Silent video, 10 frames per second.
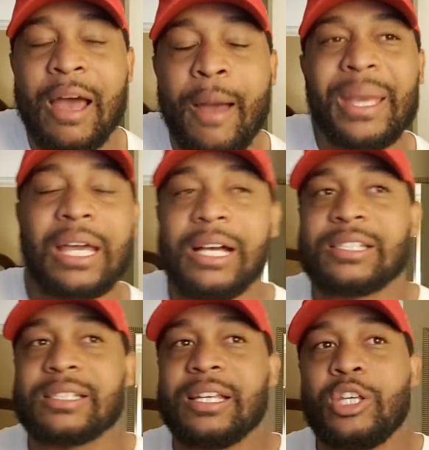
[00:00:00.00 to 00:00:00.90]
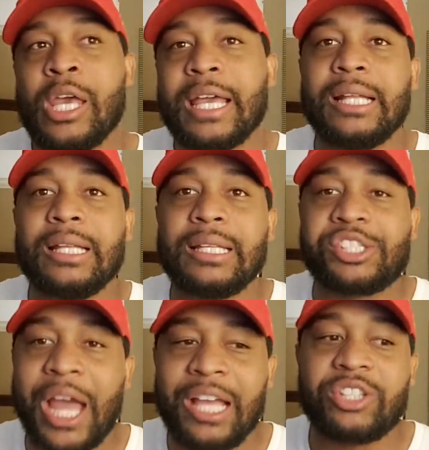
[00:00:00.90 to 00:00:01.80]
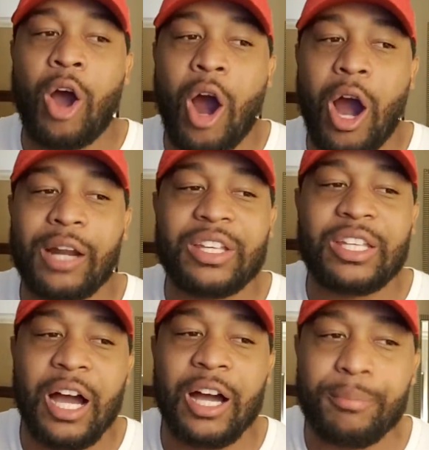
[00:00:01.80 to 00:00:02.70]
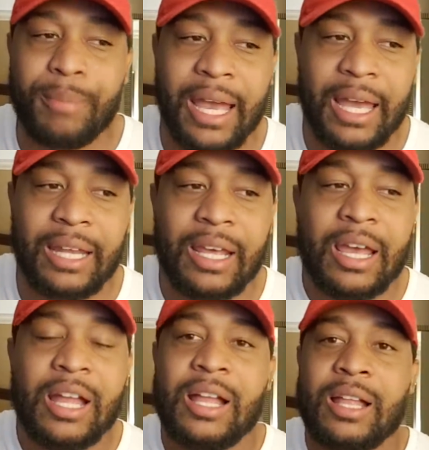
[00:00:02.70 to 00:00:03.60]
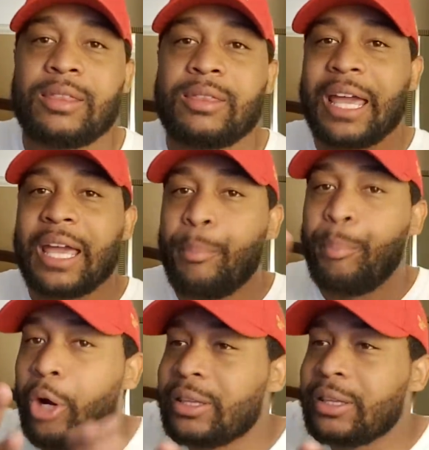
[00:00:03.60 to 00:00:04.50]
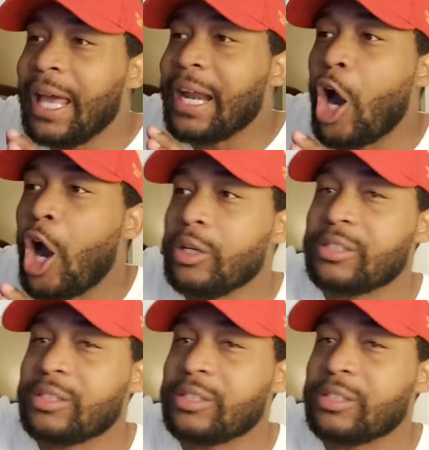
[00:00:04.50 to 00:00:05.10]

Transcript: because he can change the heart of a young man that can put that hurt